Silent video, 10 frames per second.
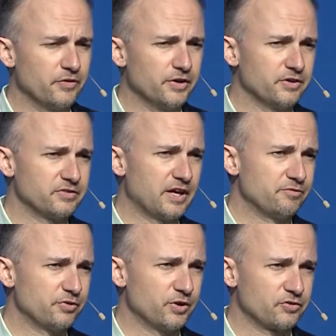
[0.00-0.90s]
They're just
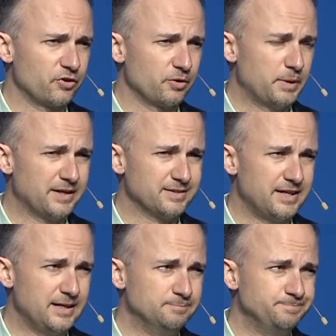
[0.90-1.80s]
set for a certain amount of
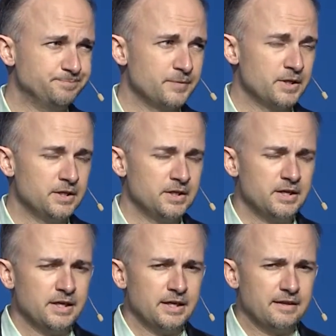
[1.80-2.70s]
time.
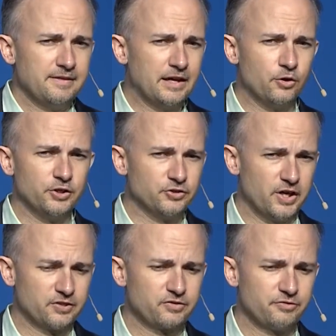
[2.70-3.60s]
They don't
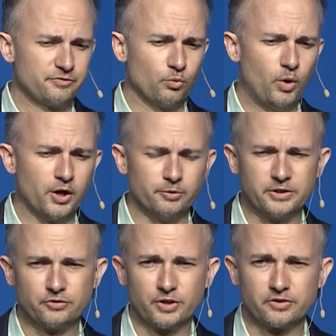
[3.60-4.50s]
adjust for water
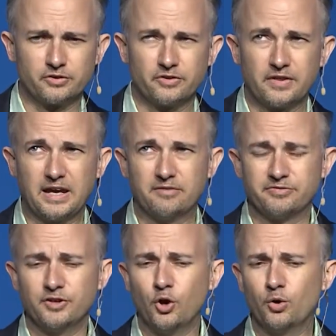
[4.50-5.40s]
restrictions. They have
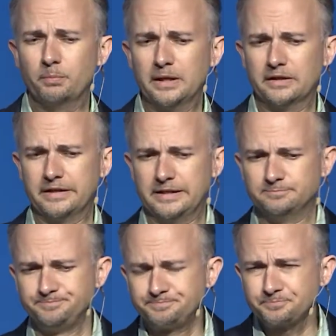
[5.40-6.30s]
no ability
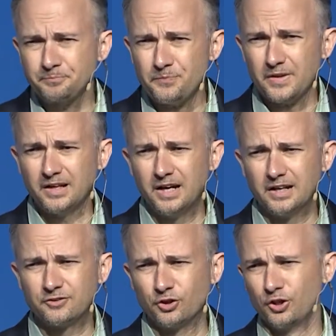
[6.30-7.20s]

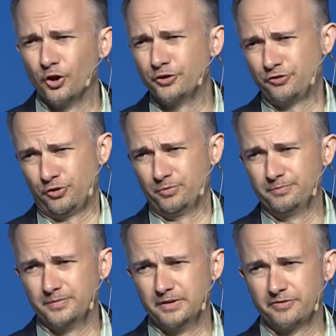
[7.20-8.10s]
to alert you
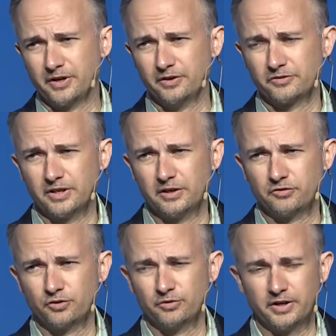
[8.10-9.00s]
if there's an
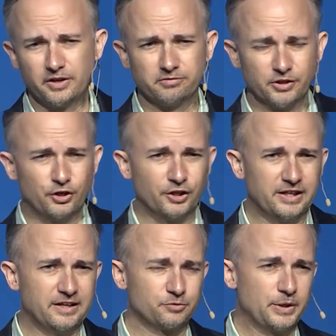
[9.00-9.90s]
issue. They're
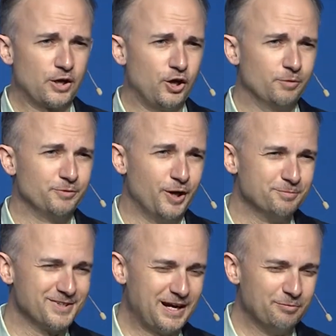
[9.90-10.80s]
literally, as we call them, dumb
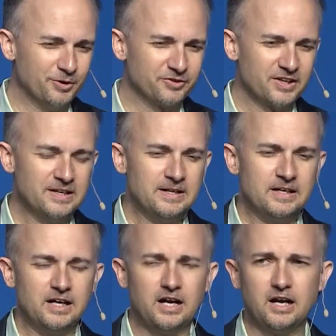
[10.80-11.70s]
timers,
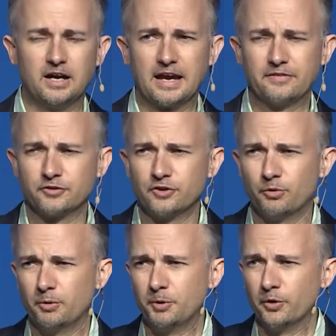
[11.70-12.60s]
and there's no
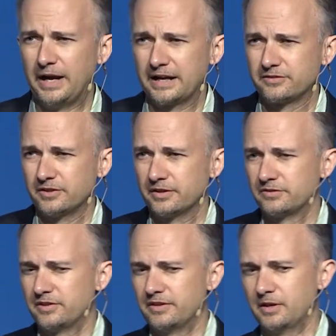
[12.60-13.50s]
remote access
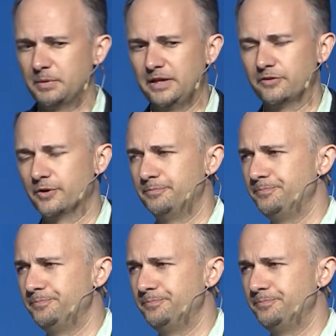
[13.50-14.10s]
to them either.